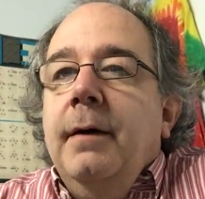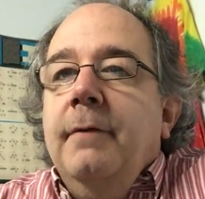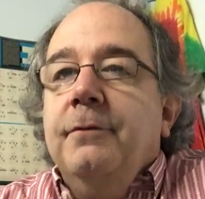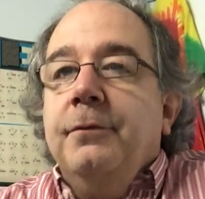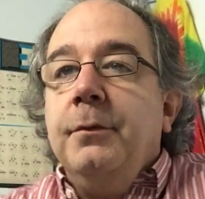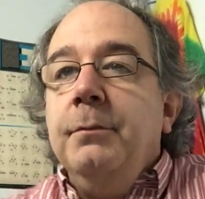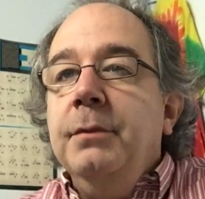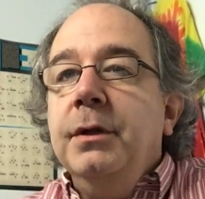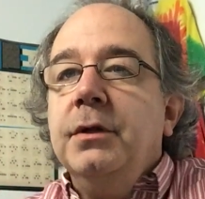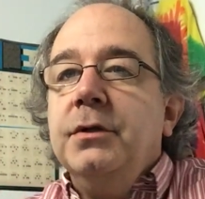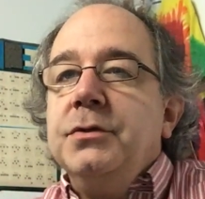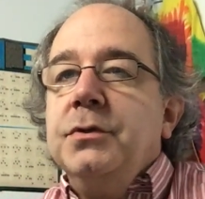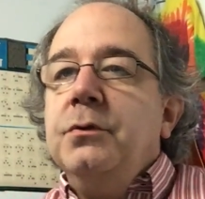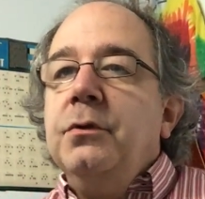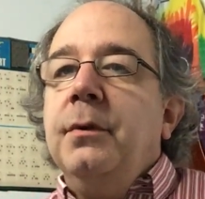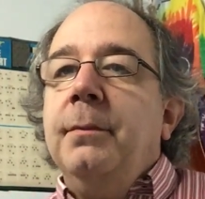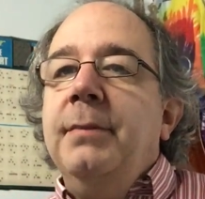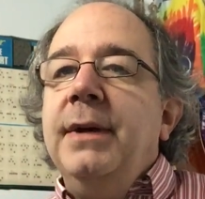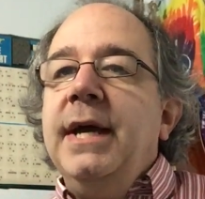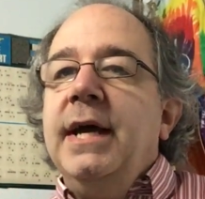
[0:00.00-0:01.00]
For middle
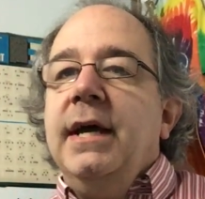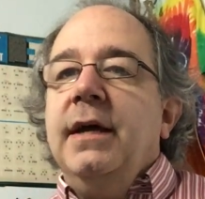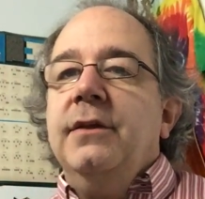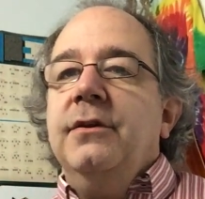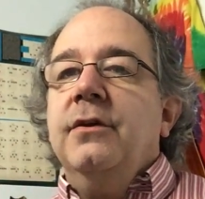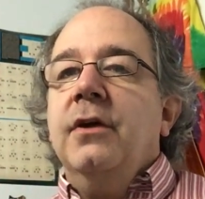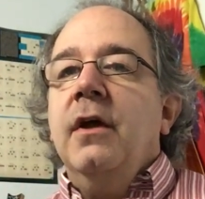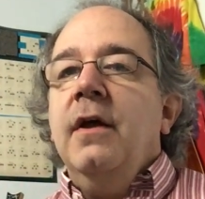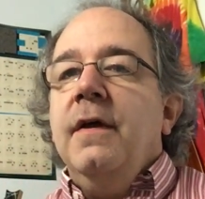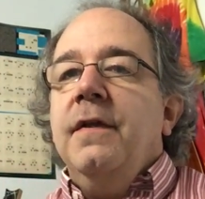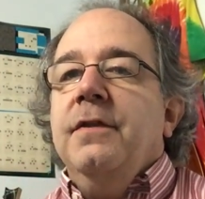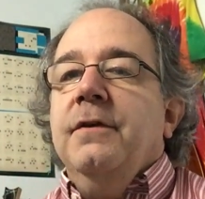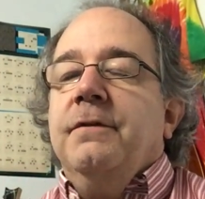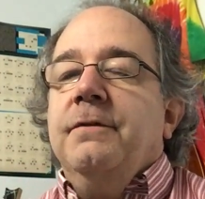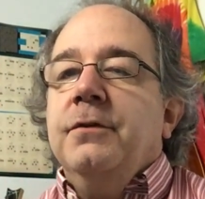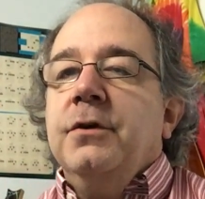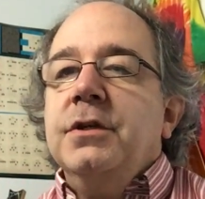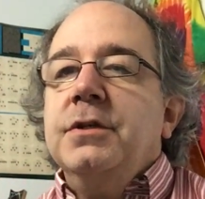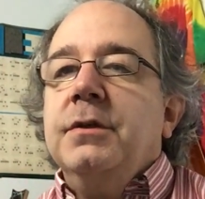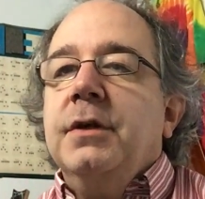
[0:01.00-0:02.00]
school band, the
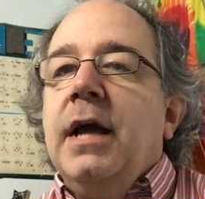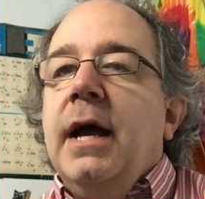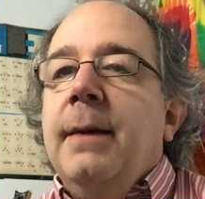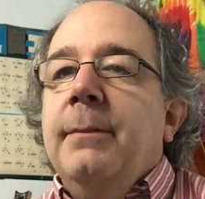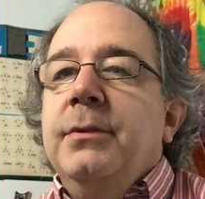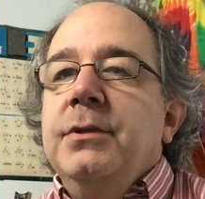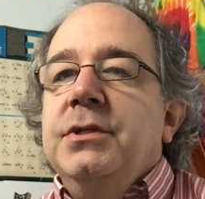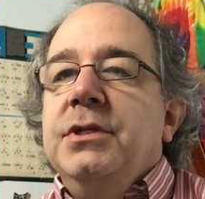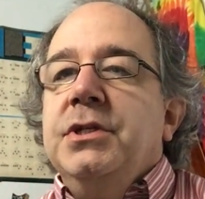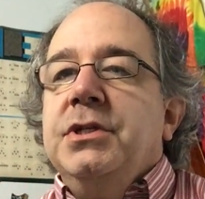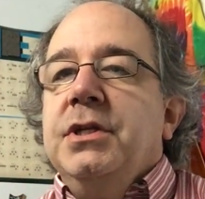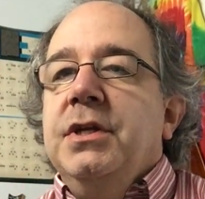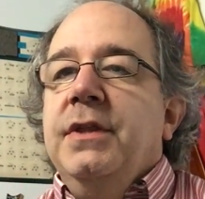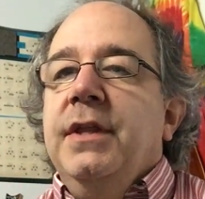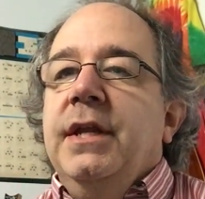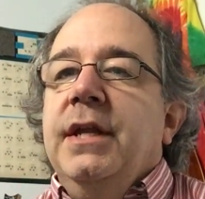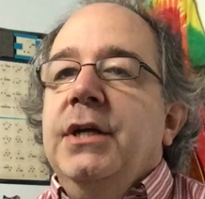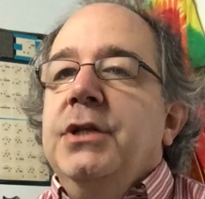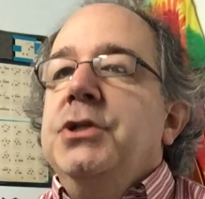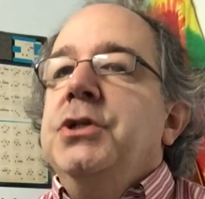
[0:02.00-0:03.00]
first composition
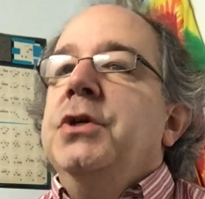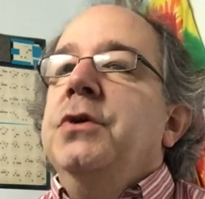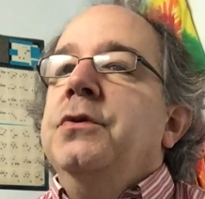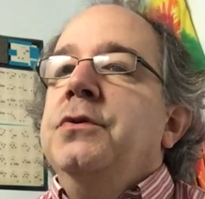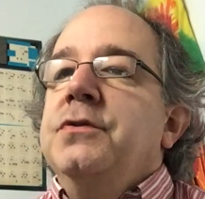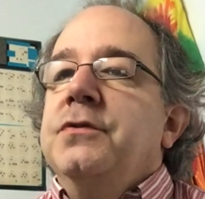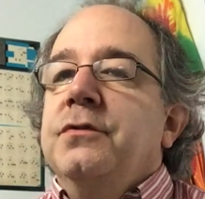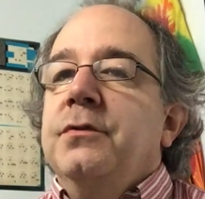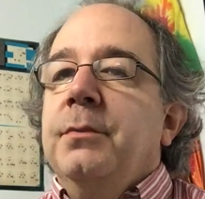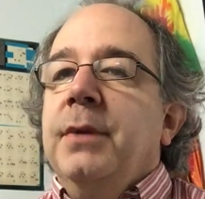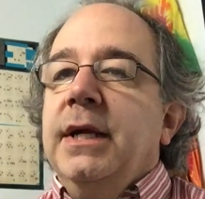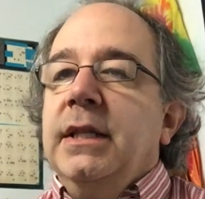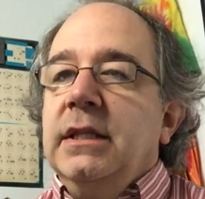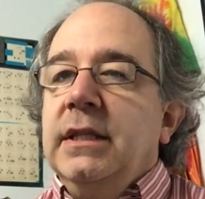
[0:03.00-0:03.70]
that I chose for my